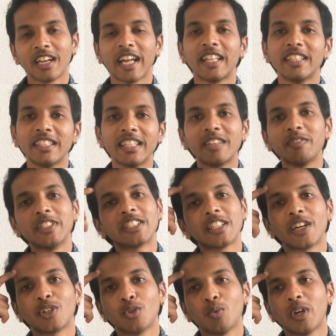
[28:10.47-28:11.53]
and then we
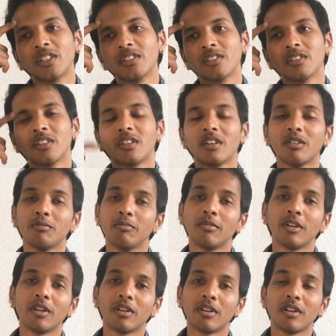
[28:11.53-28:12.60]
start to wonder,
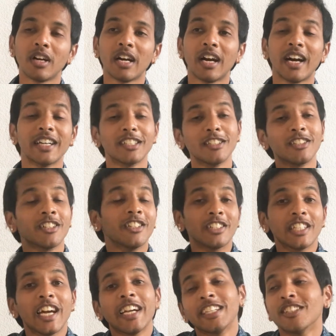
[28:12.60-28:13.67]
I
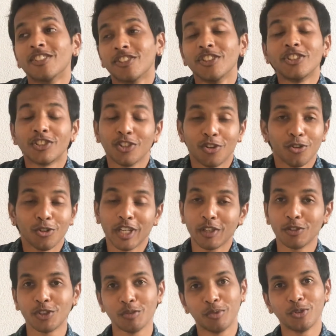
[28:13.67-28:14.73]
didn't reach the goal that
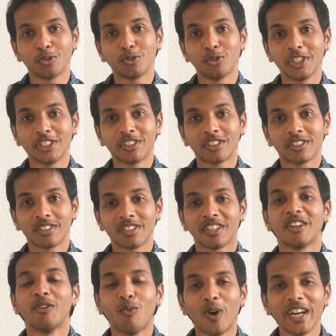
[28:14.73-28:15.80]
I was supposed to reach.
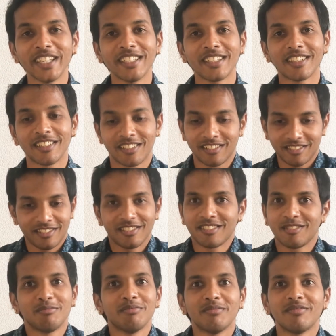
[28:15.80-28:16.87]
Why?
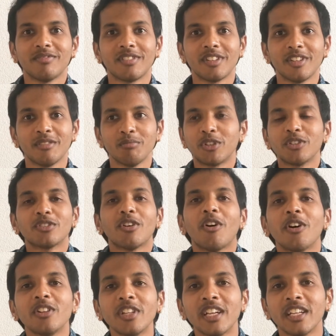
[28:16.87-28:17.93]
Because
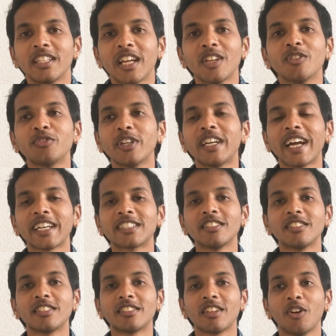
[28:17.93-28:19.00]
none of your
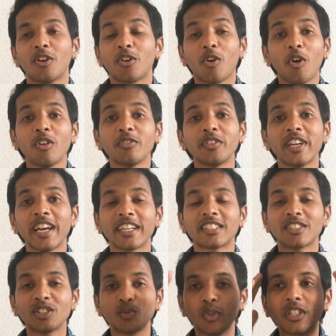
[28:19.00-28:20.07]
actions or all of your
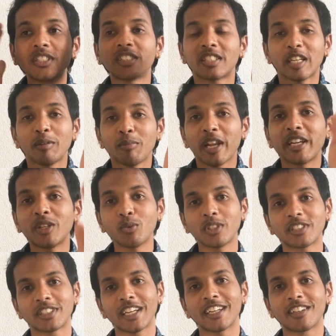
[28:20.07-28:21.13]
actions weren't streamlined
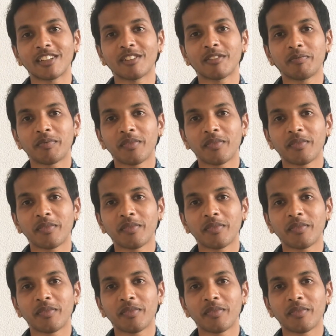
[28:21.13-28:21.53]
towards that.